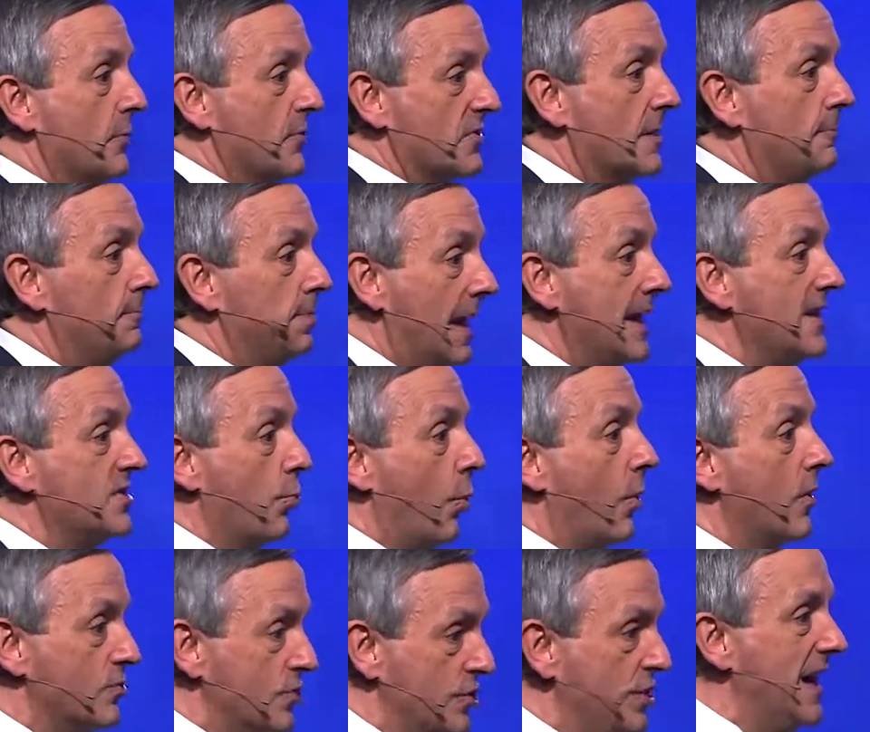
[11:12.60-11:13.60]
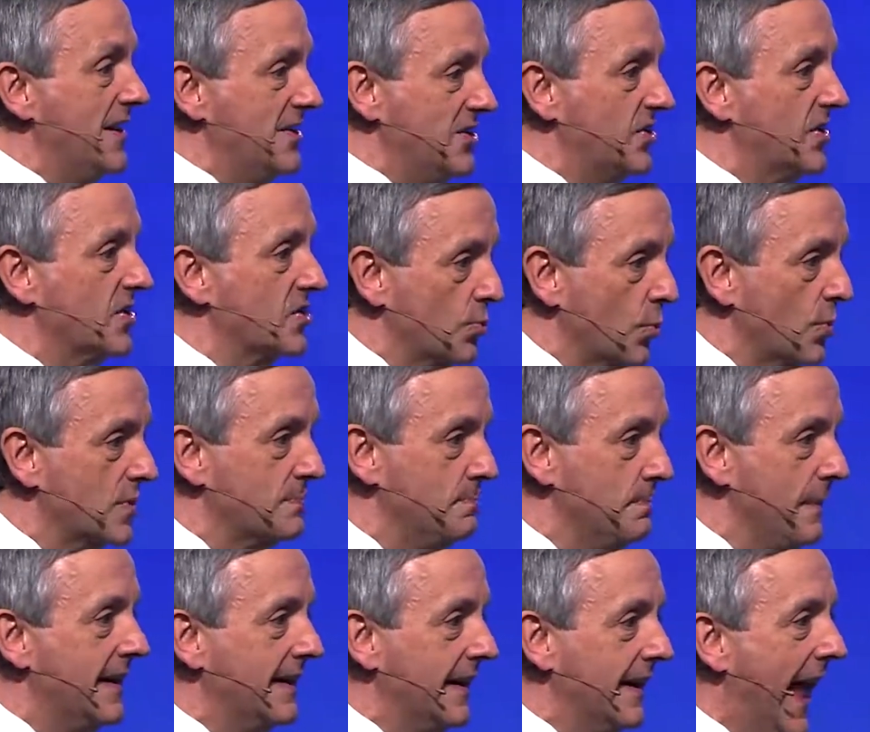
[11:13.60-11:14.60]
it was a place where justice was
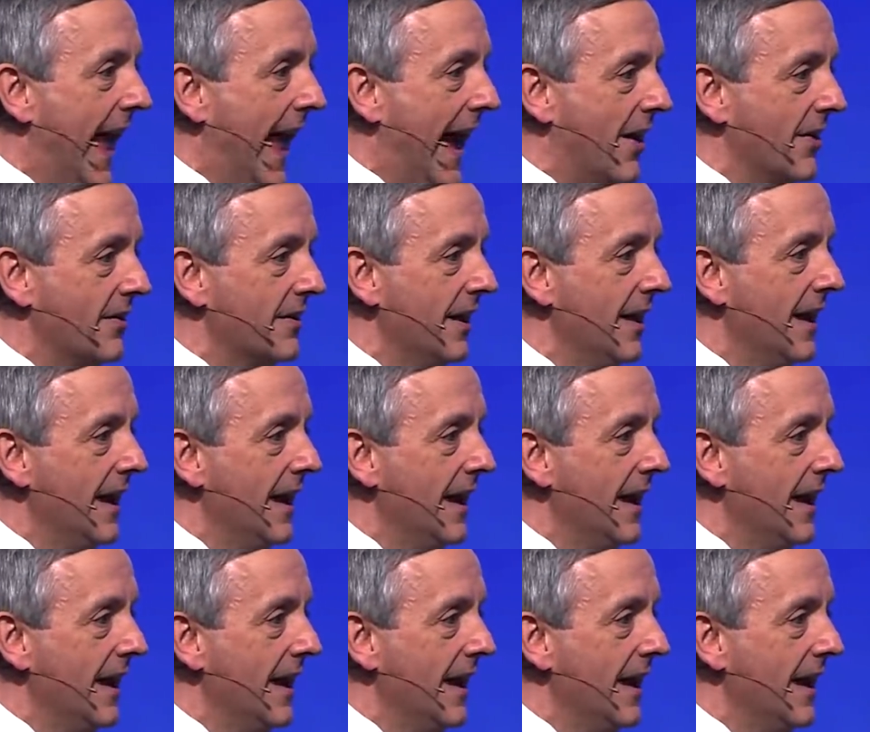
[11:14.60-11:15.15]
meted out.